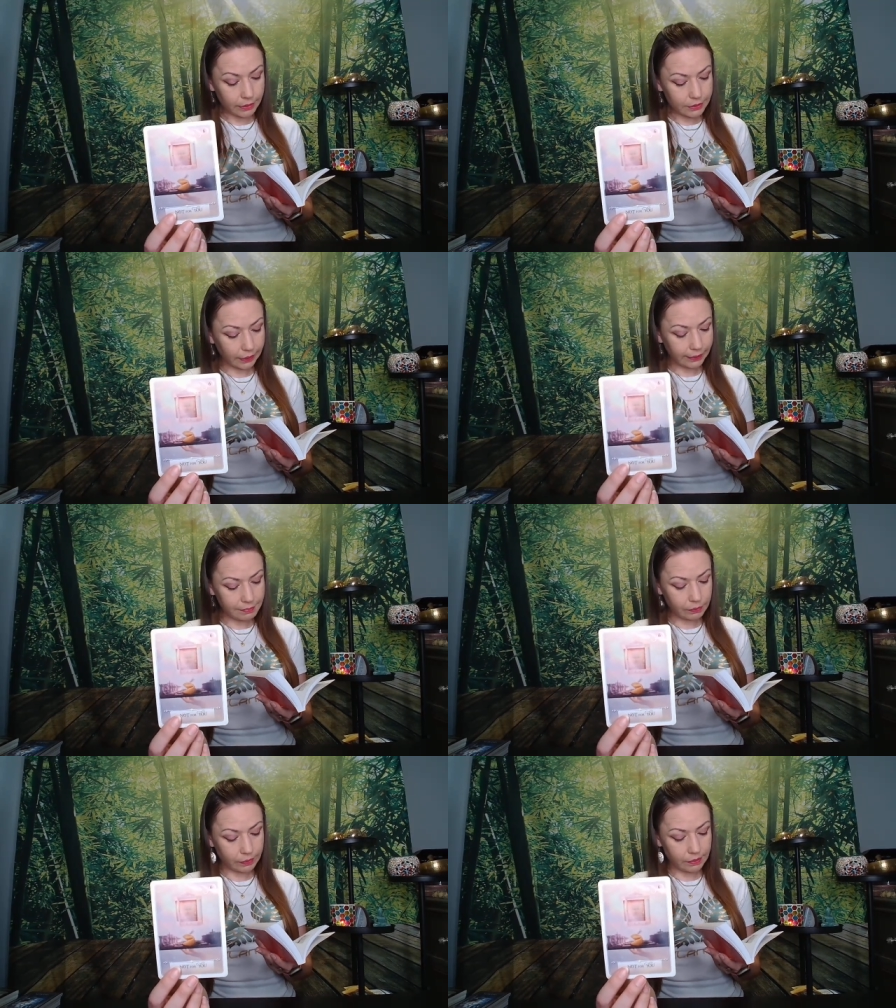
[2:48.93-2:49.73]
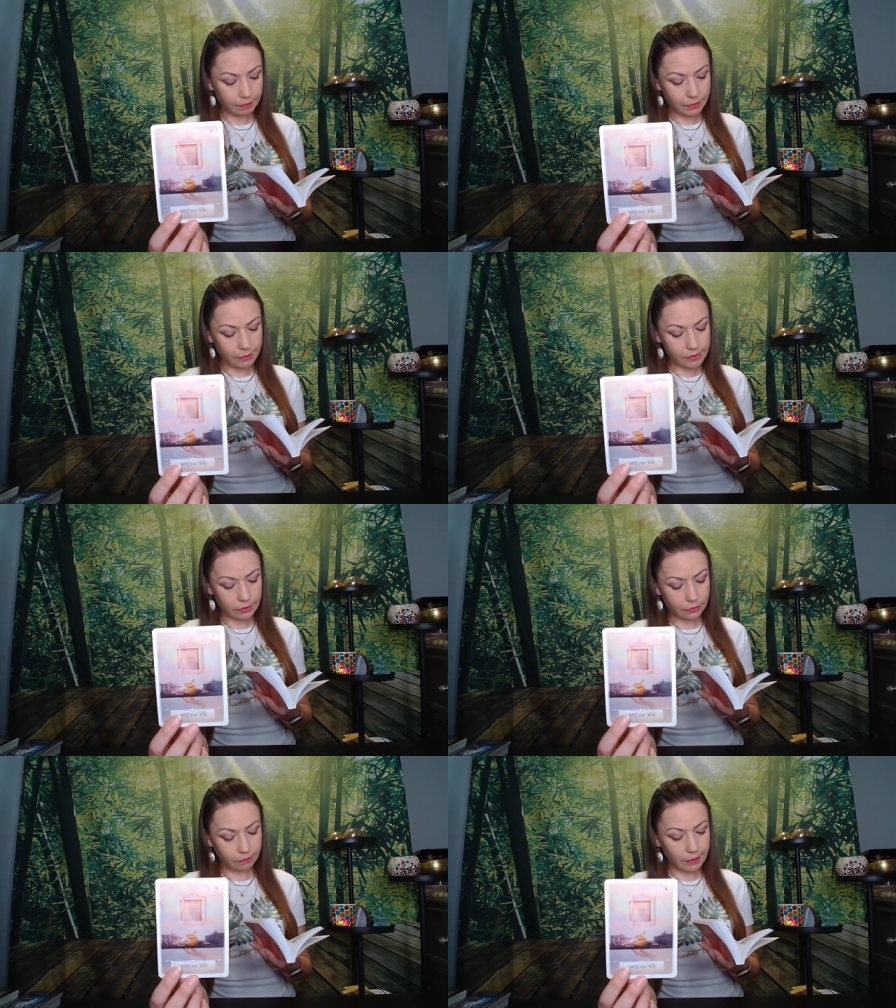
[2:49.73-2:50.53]
are times when it appears
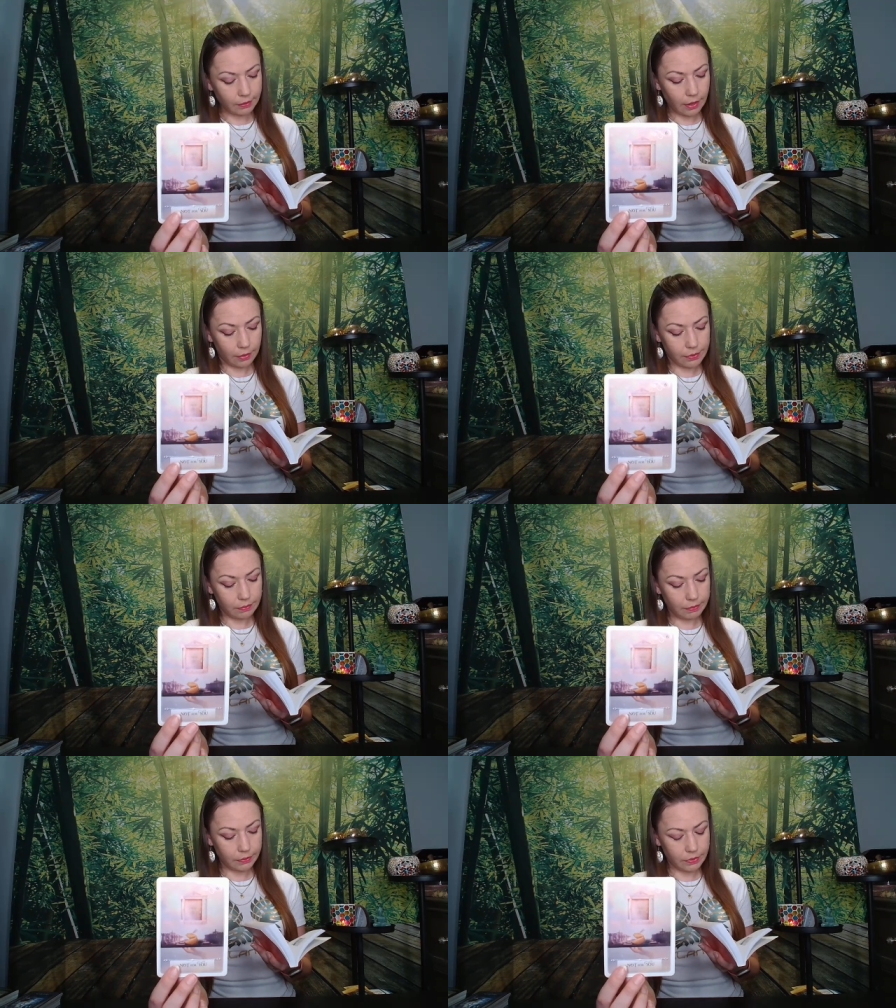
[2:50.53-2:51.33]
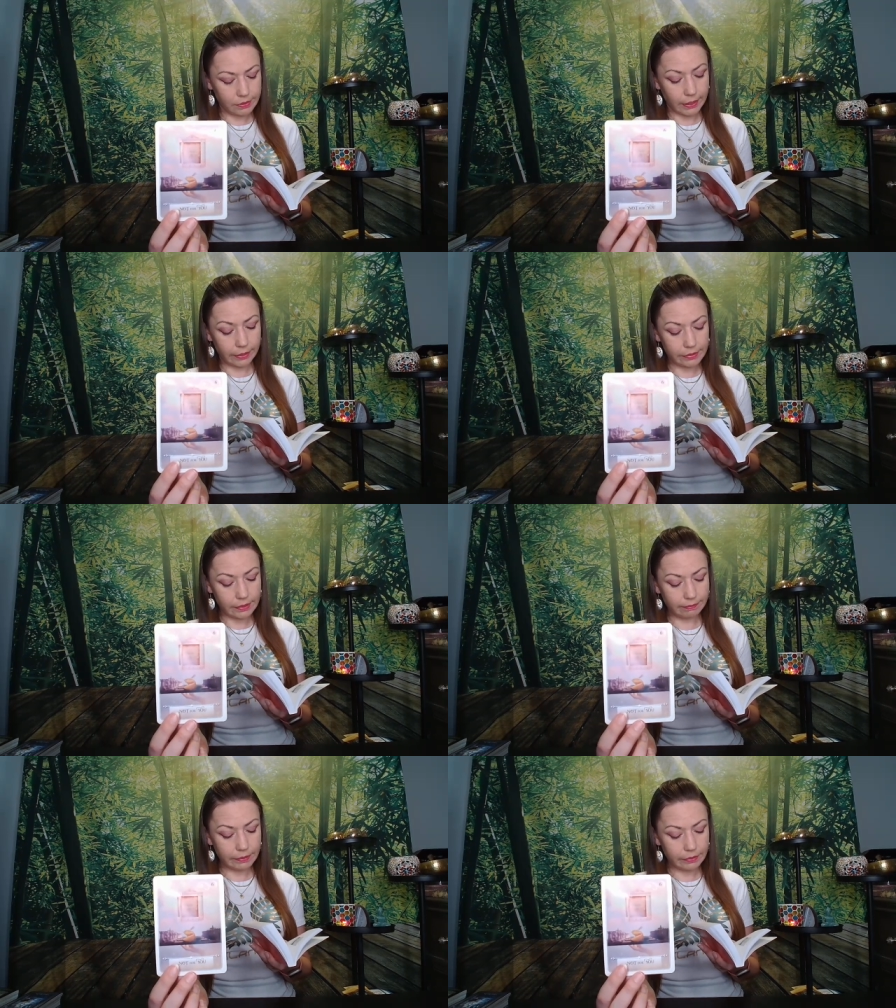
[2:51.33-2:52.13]
that no matter how deeply you desire
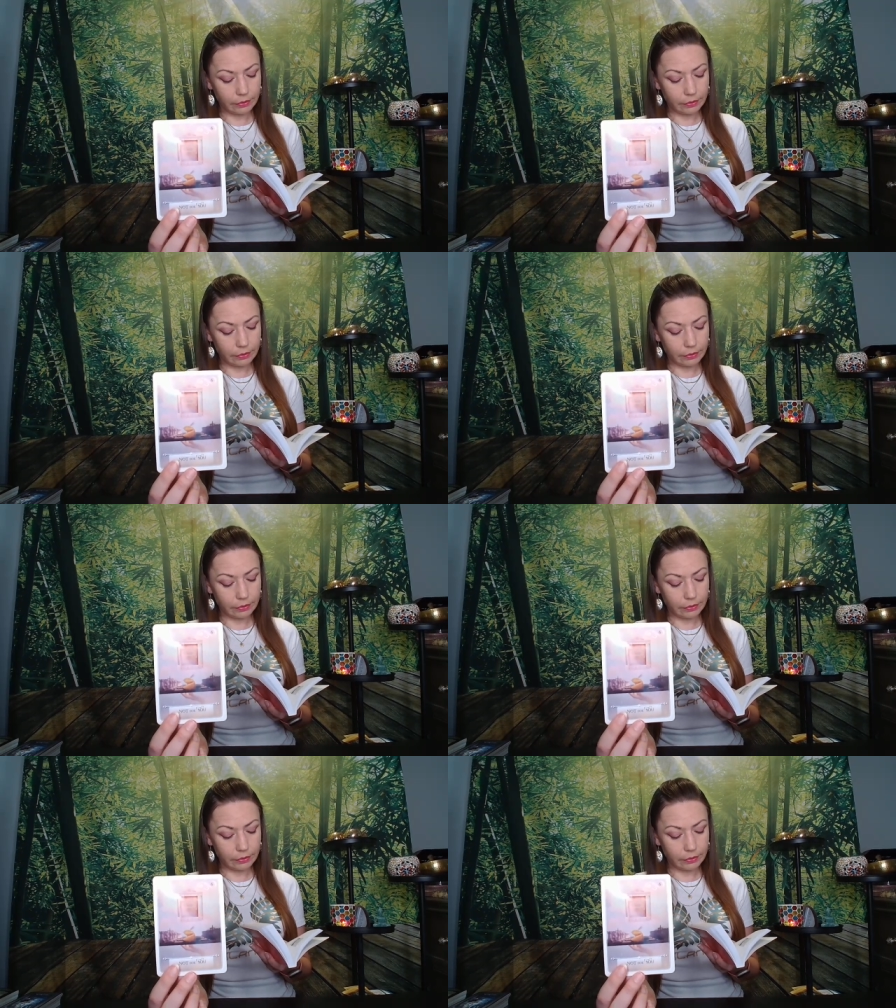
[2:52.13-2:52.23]
something,